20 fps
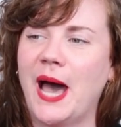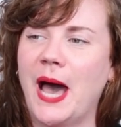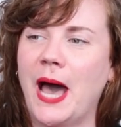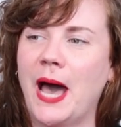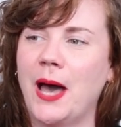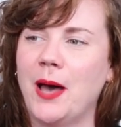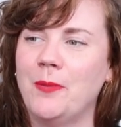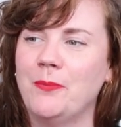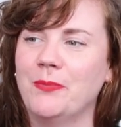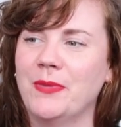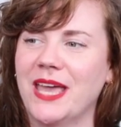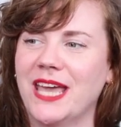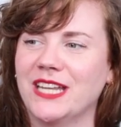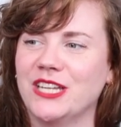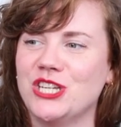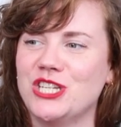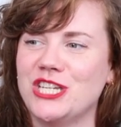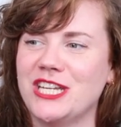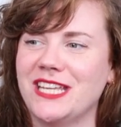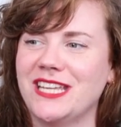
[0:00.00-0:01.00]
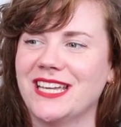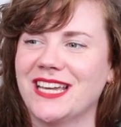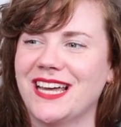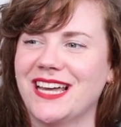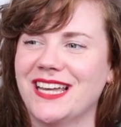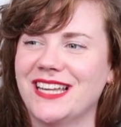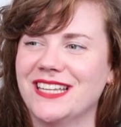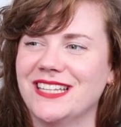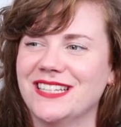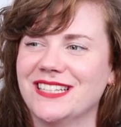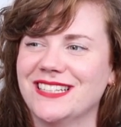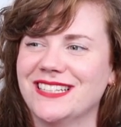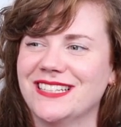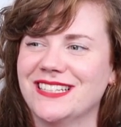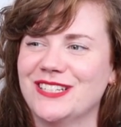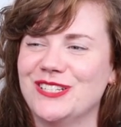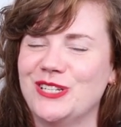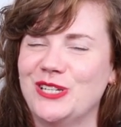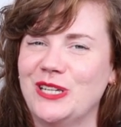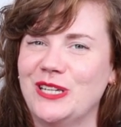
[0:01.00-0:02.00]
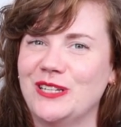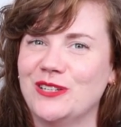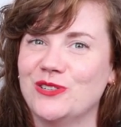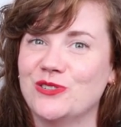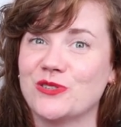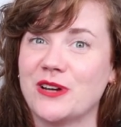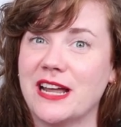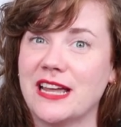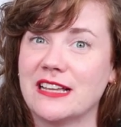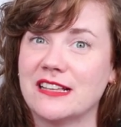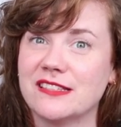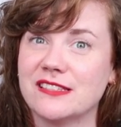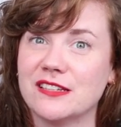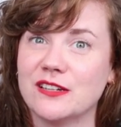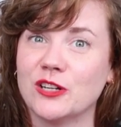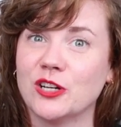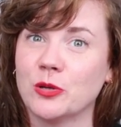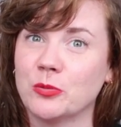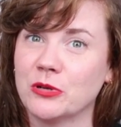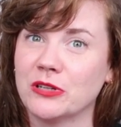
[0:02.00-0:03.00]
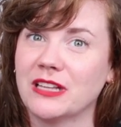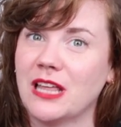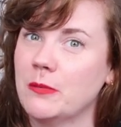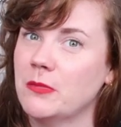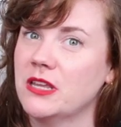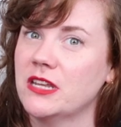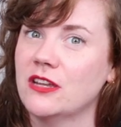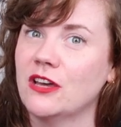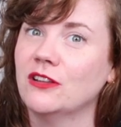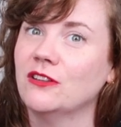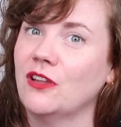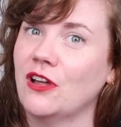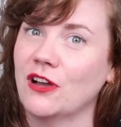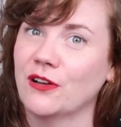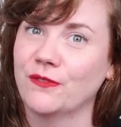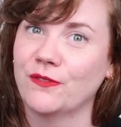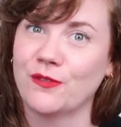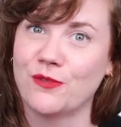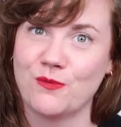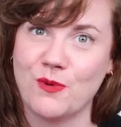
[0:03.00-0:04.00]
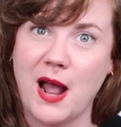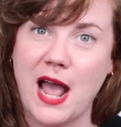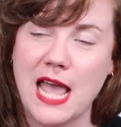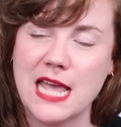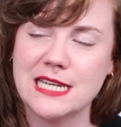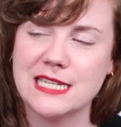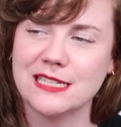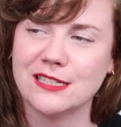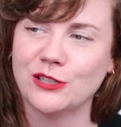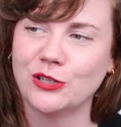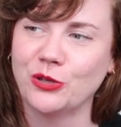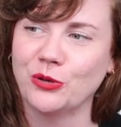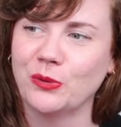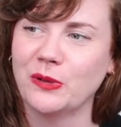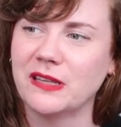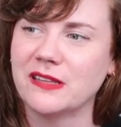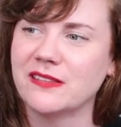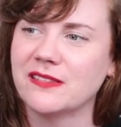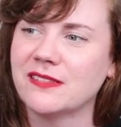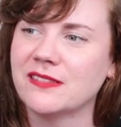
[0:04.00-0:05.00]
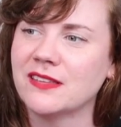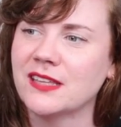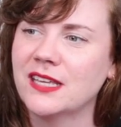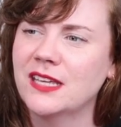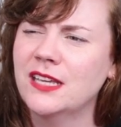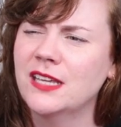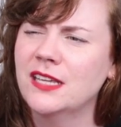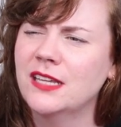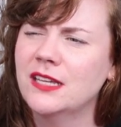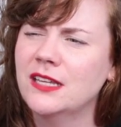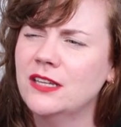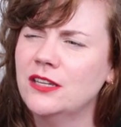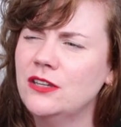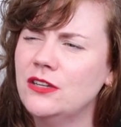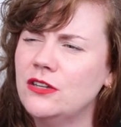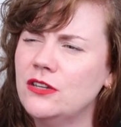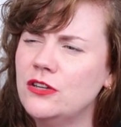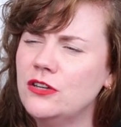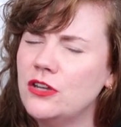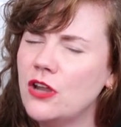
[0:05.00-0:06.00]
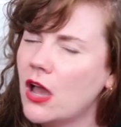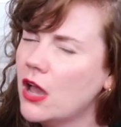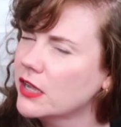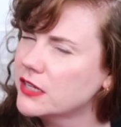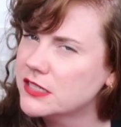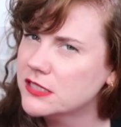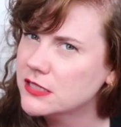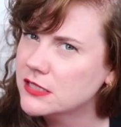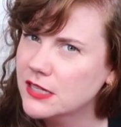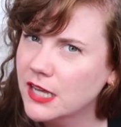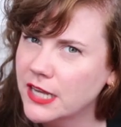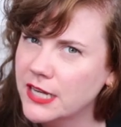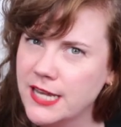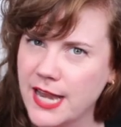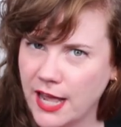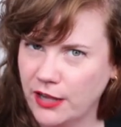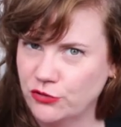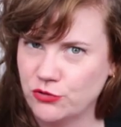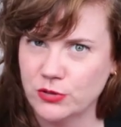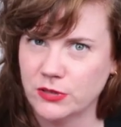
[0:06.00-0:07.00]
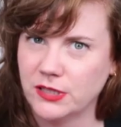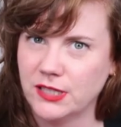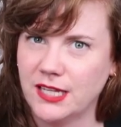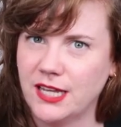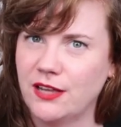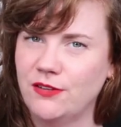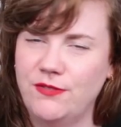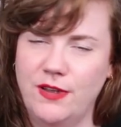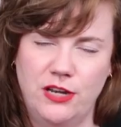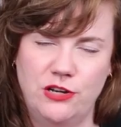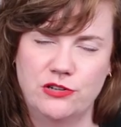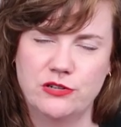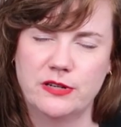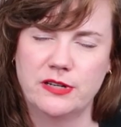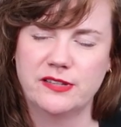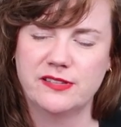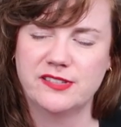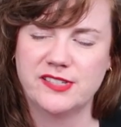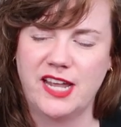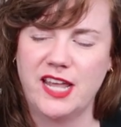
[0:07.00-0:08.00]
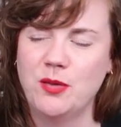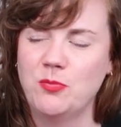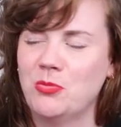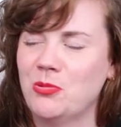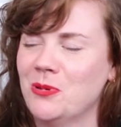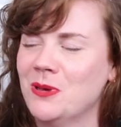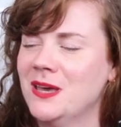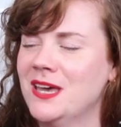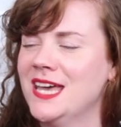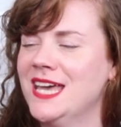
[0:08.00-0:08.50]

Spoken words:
And she drags Herbert Lemon along for the ride, who is not a naturally adventurous type.